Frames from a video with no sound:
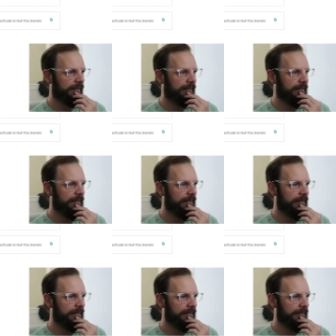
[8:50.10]
And
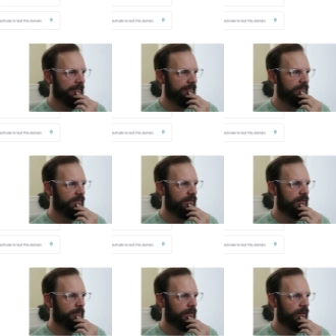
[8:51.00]
then
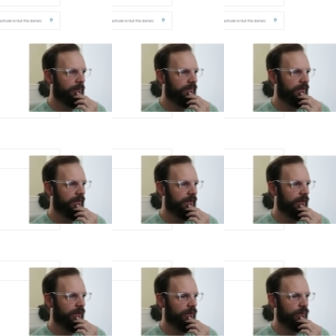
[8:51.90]
I'm going to come over here to
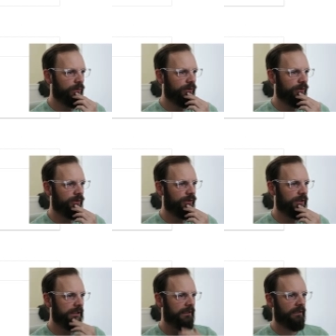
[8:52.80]
hosts.
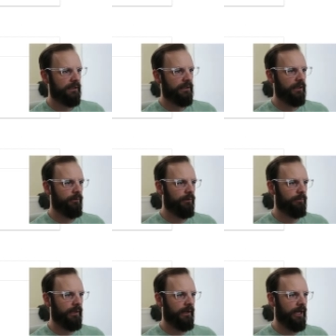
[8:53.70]
And they want
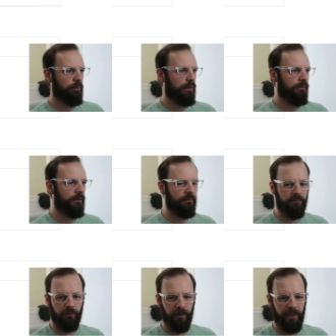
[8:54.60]
my
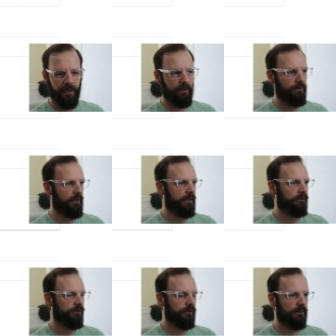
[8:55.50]
IPv4 address.
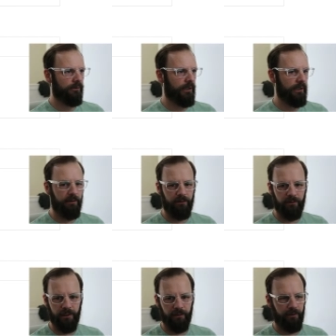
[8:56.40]
So I know
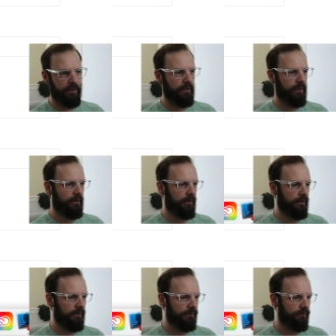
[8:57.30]
how to get
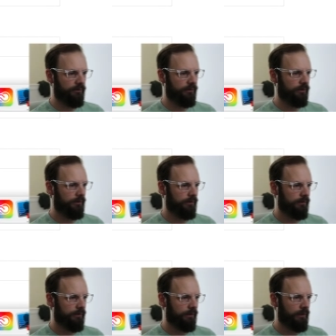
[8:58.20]
this.
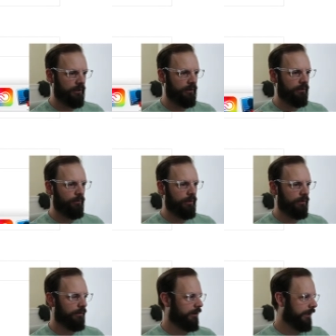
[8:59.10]
We
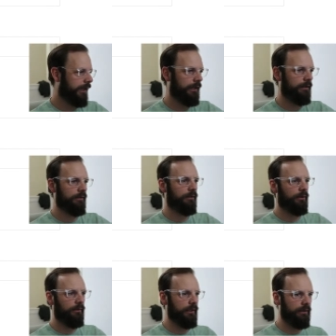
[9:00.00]
learned that
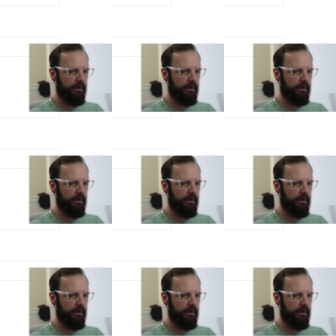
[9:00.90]
earlier